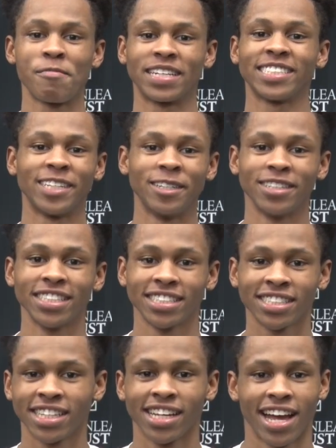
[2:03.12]
on my shoulders.
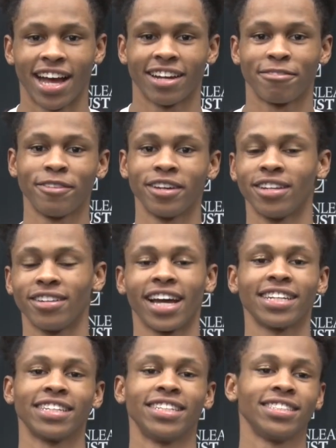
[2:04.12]
I could feel
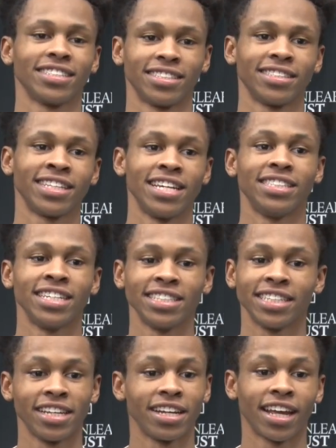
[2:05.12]
like the
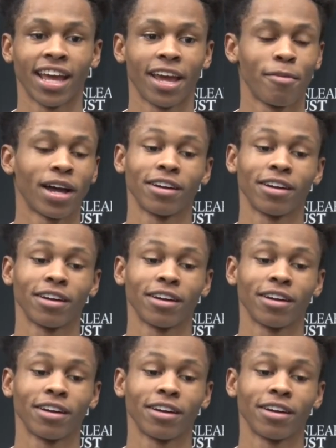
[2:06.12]
intensity of the game.